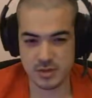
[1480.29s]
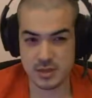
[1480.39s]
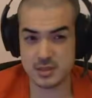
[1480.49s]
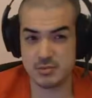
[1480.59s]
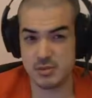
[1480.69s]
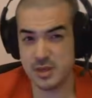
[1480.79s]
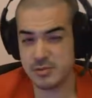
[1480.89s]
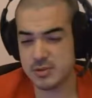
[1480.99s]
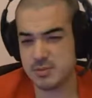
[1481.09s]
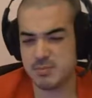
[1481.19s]
That
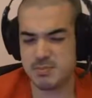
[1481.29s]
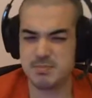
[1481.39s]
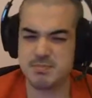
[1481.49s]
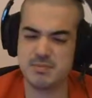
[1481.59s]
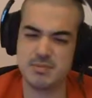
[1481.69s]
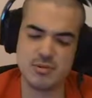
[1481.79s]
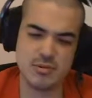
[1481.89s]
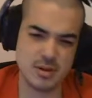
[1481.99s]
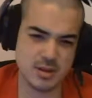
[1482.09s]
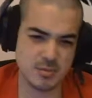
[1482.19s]
was
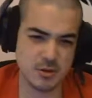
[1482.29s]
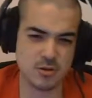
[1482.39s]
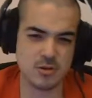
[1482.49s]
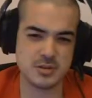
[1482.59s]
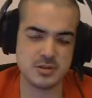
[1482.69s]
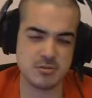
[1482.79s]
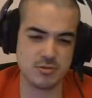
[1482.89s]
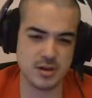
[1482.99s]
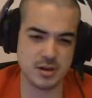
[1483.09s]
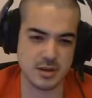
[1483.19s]
pretty much also
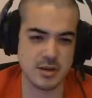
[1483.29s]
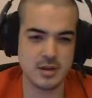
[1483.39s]
drilling.